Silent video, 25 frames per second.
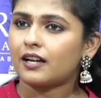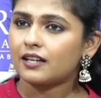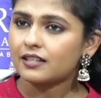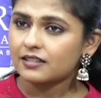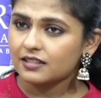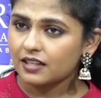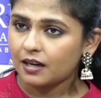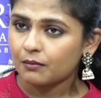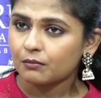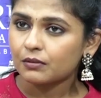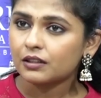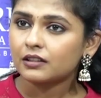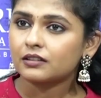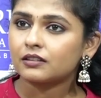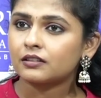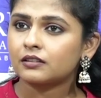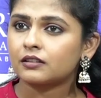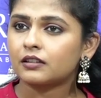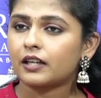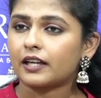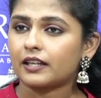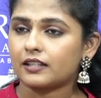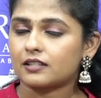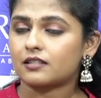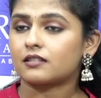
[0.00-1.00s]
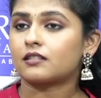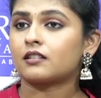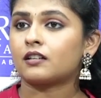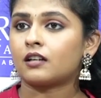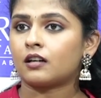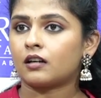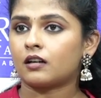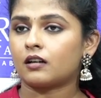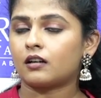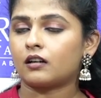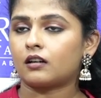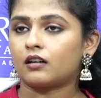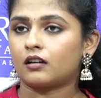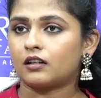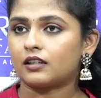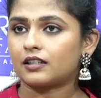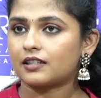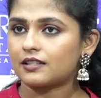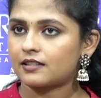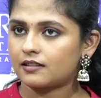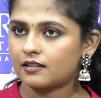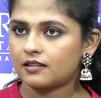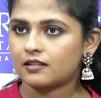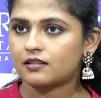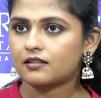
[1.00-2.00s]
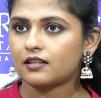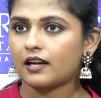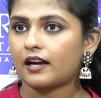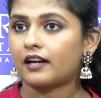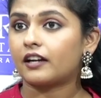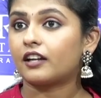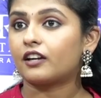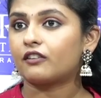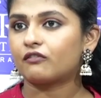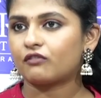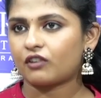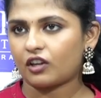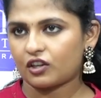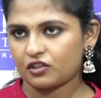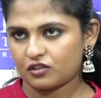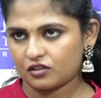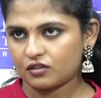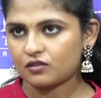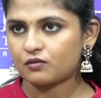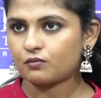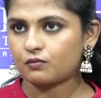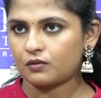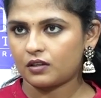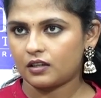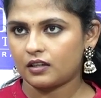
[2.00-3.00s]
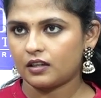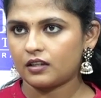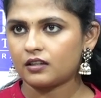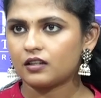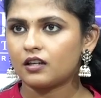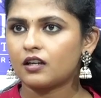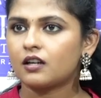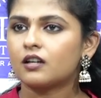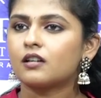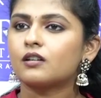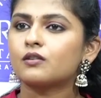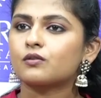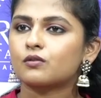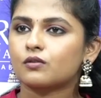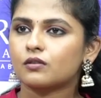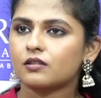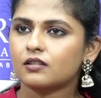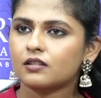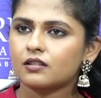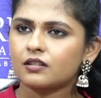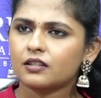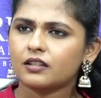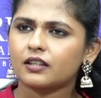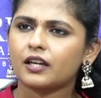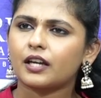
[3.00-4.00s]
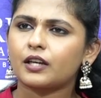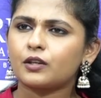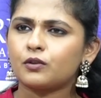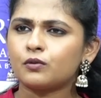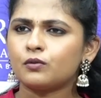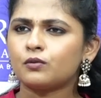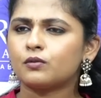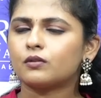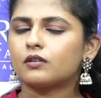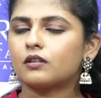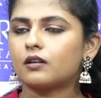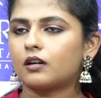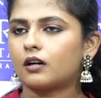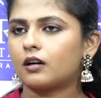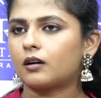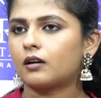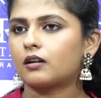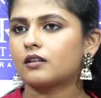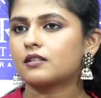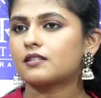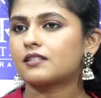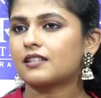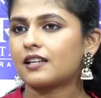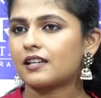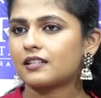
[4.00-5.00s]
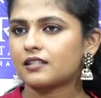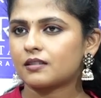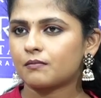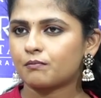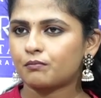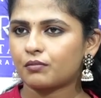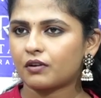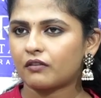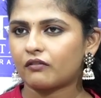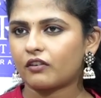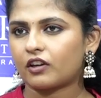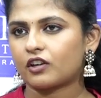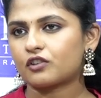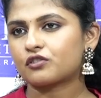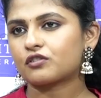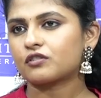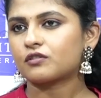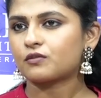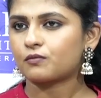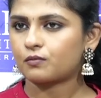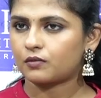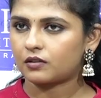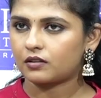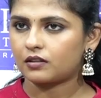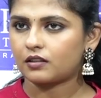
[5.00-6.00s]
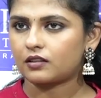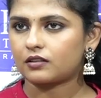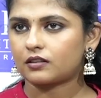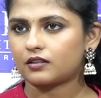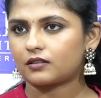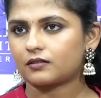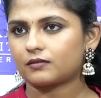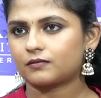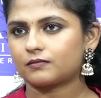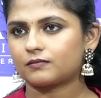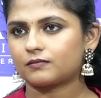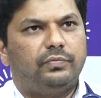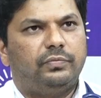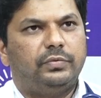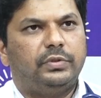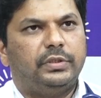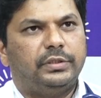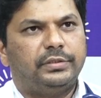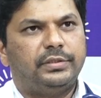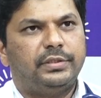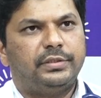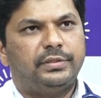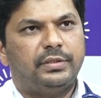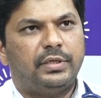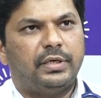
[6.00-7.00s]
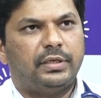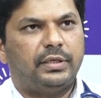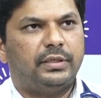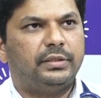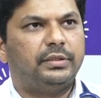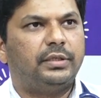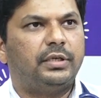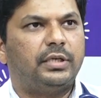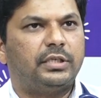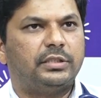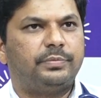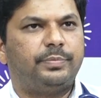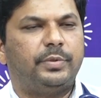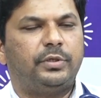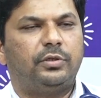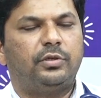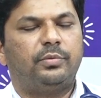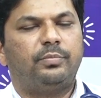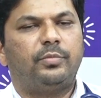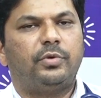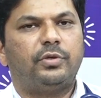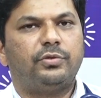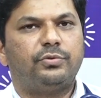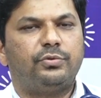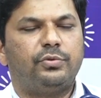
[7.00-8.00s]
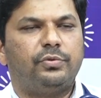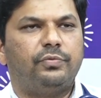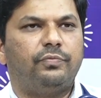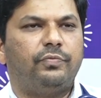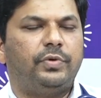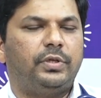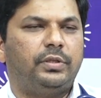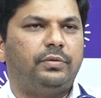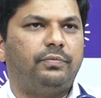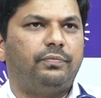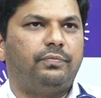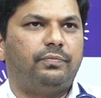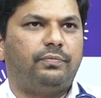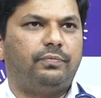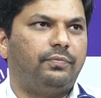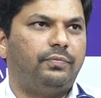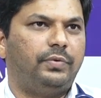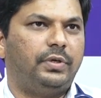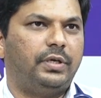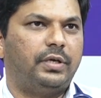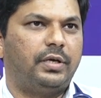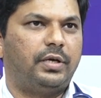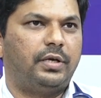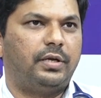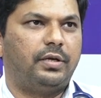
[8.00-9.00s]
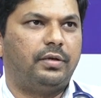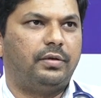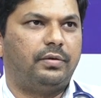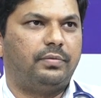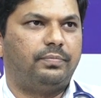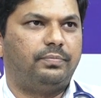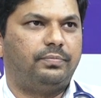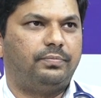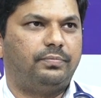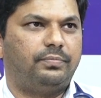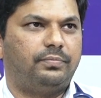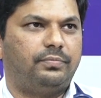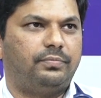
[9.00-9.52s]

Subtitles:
and some other extra disease and infections we get? So, sir, can you say some preventions for that? This is the another aspect of monsoon. When we are